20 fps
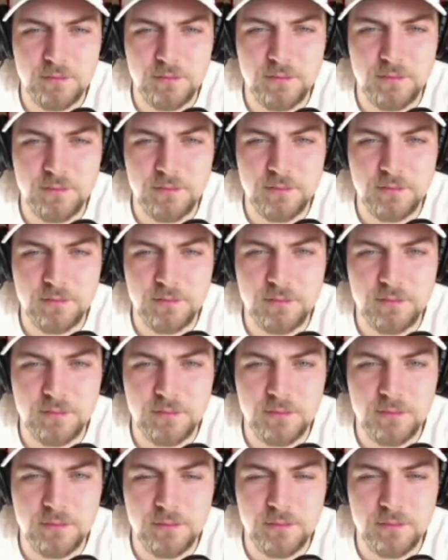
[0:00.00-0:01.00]

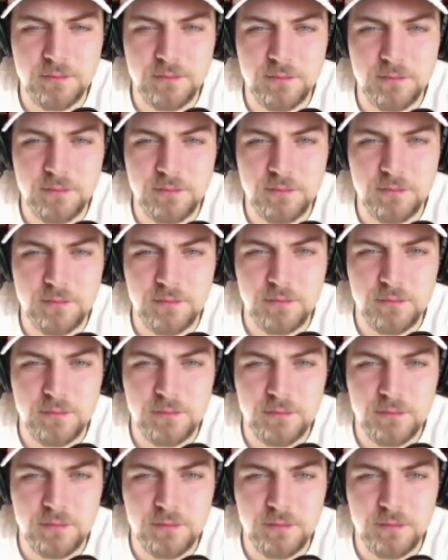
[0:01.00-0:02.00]

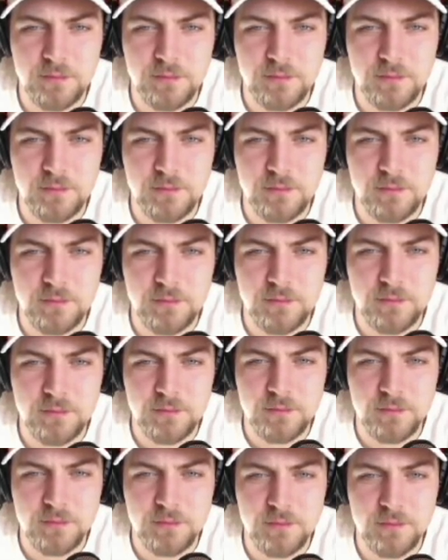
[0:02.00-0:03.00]

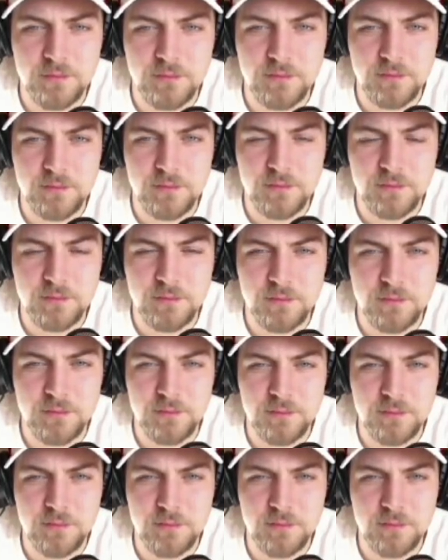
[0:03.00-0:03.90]
(not speaking)